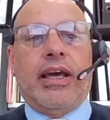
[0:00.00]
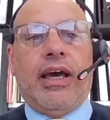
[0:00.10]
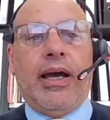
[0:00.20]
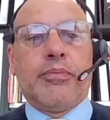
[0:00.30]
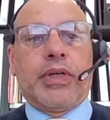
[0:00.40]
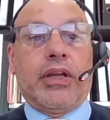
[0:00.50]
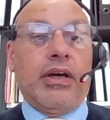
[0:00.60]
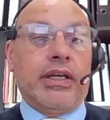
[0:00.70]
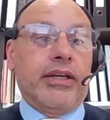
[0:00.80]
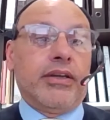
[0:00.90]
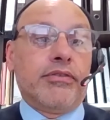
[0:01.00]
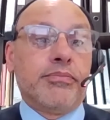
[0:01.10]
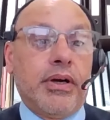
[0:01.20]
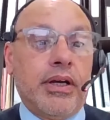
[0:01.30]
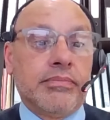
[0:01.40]
Can I kick off
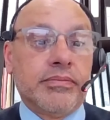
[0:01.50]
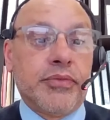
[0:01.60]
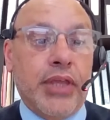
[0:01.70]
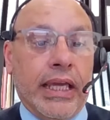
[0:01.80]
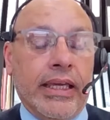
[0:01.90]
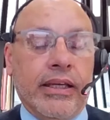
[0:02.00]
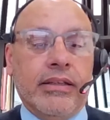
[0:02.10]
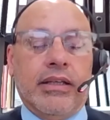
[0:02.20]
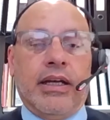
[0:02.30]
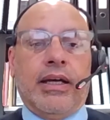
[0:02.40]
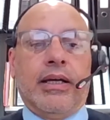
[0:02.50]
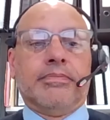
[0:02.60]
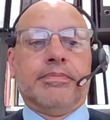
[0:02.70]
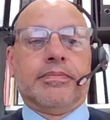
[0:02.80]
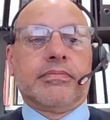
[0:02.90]
by thanking
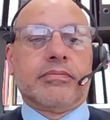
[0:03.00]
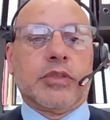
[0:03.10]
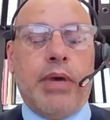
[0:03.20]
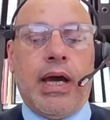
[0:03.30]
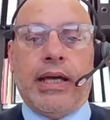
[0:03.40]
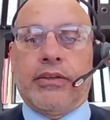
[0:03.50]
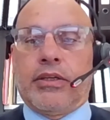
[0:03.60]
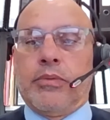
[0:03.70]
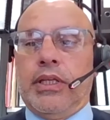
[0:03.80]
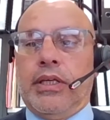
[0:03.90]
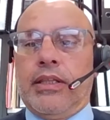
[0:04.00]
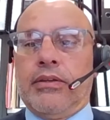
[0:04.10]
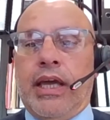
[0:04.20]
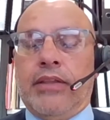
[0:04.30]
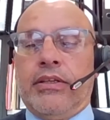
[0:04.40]
Mark, the committee, and
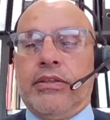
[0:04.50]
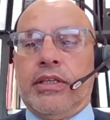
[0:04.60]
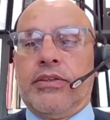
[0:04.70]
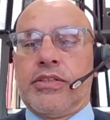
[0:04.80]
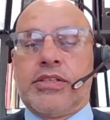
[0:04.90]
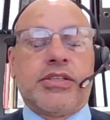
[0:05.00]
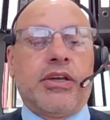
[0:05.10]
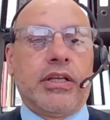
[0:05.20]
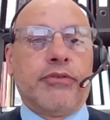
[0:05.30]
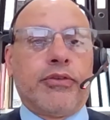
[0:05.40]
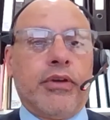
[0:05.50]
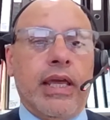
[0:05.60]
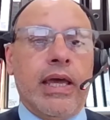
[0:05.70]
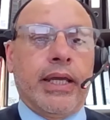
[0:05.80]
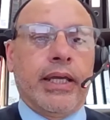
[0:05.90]
indeed the society for
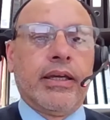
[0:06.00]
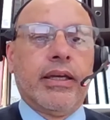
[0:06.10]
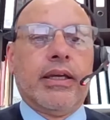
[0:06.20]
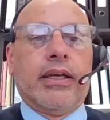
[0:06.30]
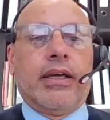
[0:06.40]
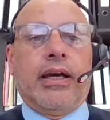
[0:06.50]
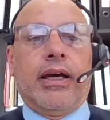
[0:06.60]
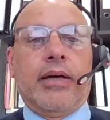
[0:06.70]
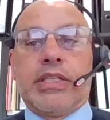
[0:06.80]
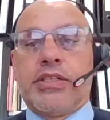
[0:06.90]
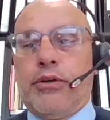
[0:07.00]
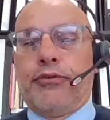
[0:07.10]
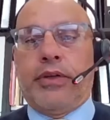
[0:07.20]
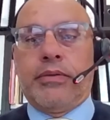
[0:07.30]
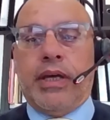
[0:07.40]
allowing
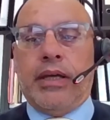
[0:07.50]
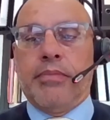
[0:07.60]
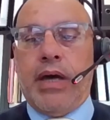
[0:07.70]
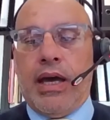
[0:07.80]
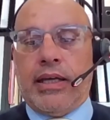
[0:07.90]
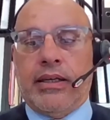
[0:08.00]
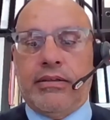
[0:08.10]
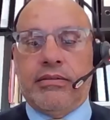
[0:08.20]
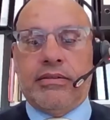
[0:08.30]
myself and Mark and